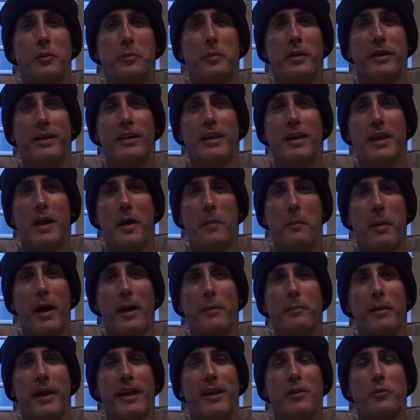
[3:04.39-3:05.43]
But
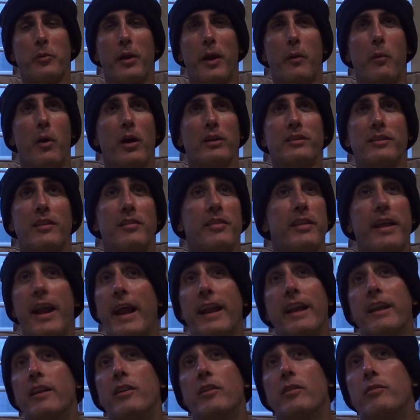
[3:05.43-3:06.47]
bottom line is when I walked on set, I
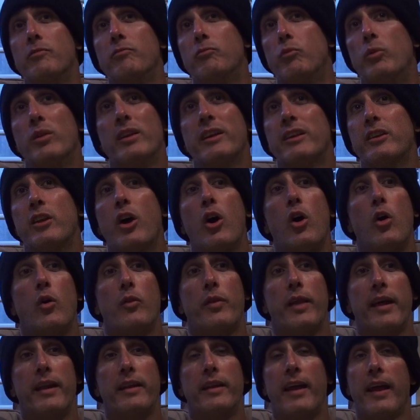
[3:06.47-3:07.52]
didn't really know
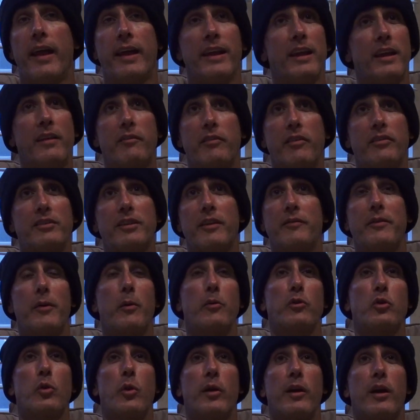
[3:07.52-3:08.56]
that any of the stuff that
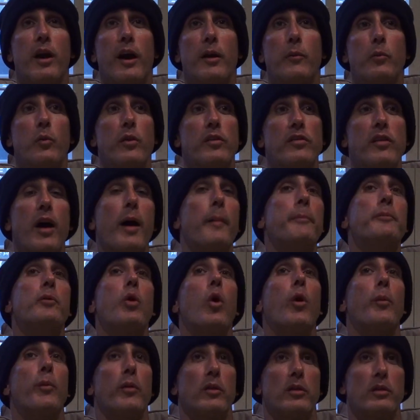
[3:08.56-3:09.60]
was going on was
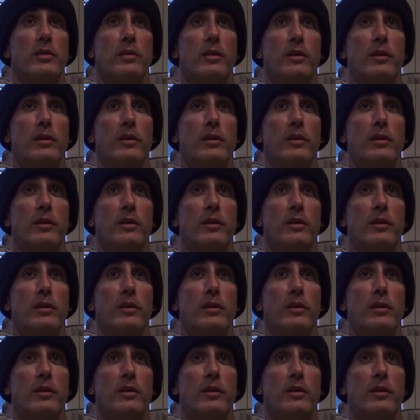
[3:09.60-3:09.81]
abnormal.